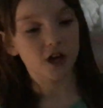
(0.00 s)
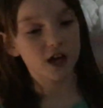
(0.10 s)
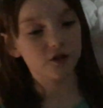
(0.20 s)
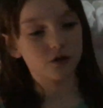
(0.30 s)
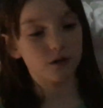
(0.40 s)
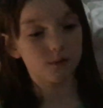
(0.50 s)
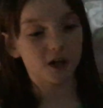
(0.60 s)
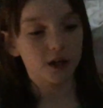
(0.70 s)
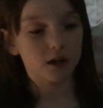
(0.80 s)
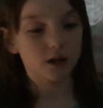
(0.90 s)
And you can
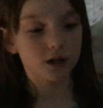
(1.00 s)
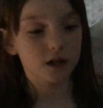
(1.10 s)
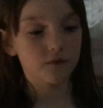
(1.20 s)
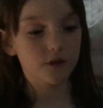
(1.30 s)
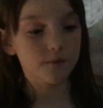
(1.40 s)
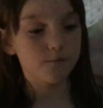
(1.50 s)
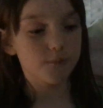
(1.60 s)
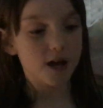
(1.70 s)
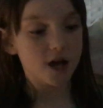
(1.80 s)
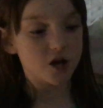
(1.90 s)
make an even
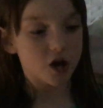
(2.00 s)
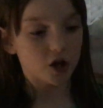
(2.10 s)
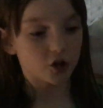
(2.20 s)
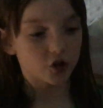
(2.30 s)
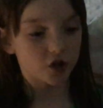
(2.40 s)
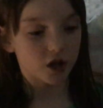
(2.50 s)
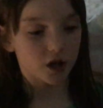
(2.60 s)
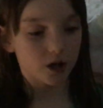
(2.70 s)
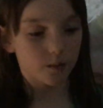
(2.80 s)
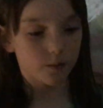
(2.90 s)
bigger
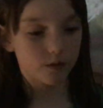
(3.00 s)
shape.